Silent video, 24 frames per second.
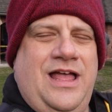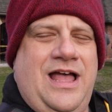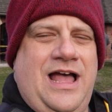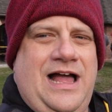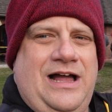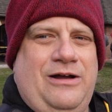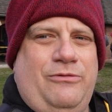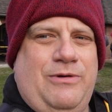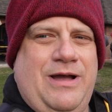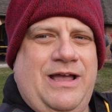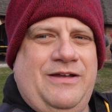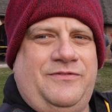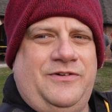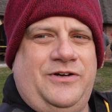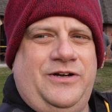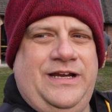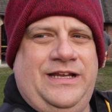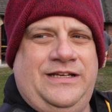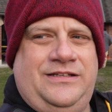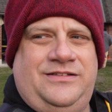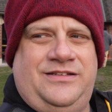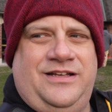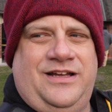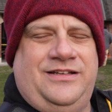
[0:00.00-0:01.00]
However,
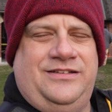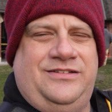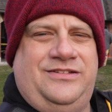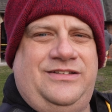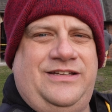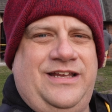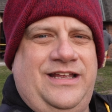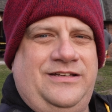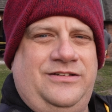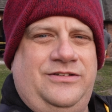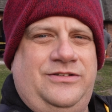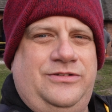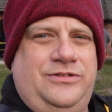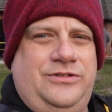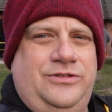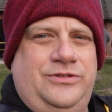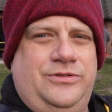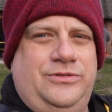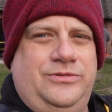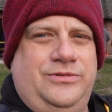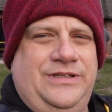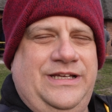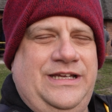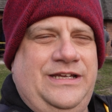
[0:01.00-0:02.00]
it does tend
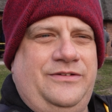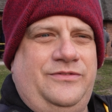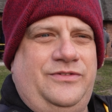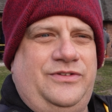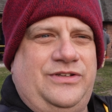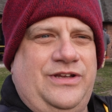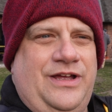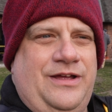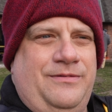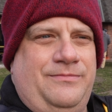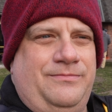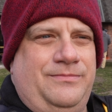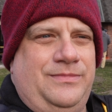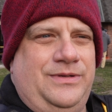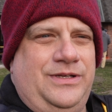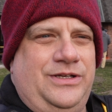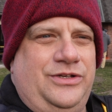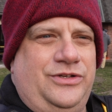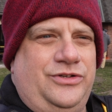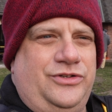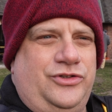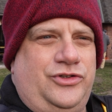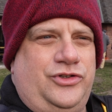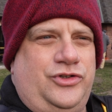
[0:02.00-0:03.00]
to leave some
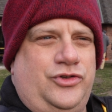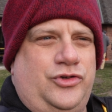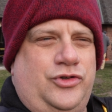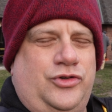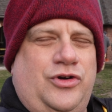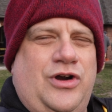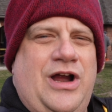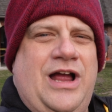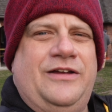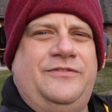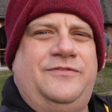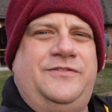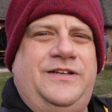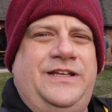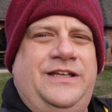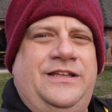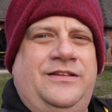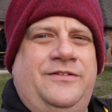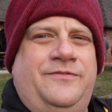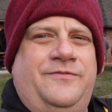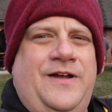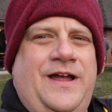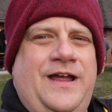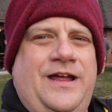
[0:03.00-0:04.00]
cruft
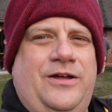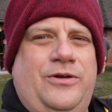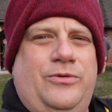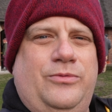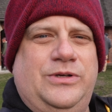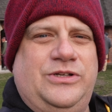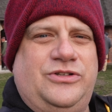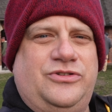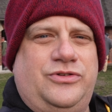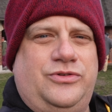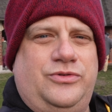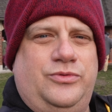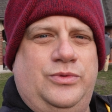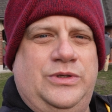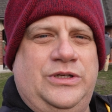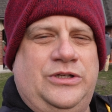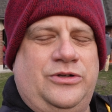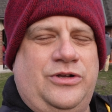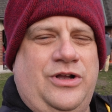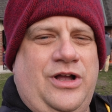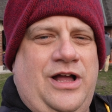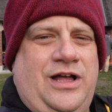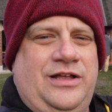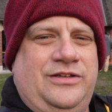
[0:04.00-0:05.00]
in the file, which
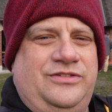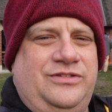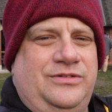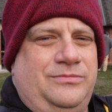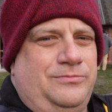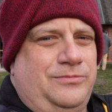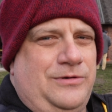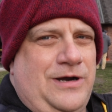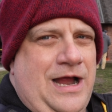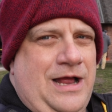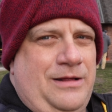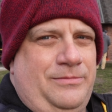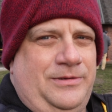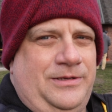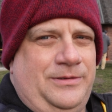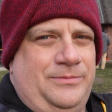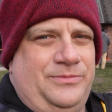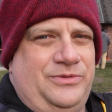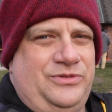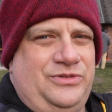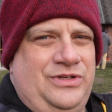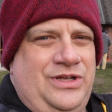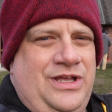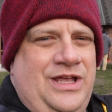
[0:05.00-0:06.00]
will cause some
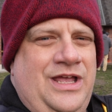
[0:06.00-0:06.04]
problems.